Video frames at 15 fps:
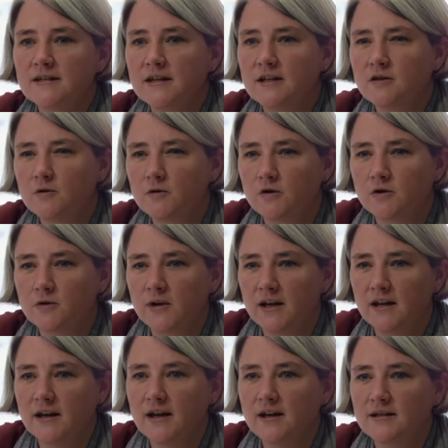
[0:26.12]
takes two or three
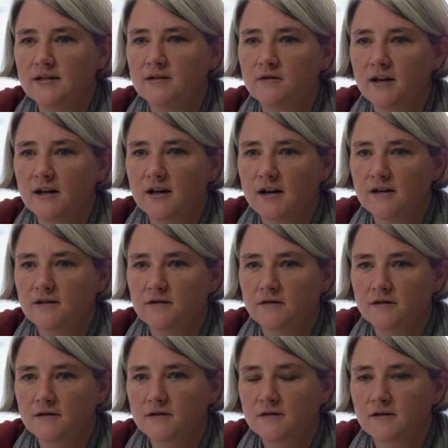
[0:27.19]
days to get
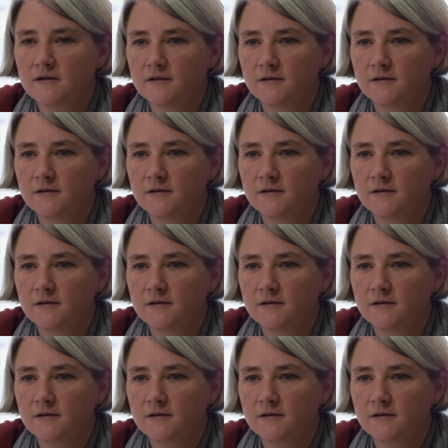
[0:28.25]
results.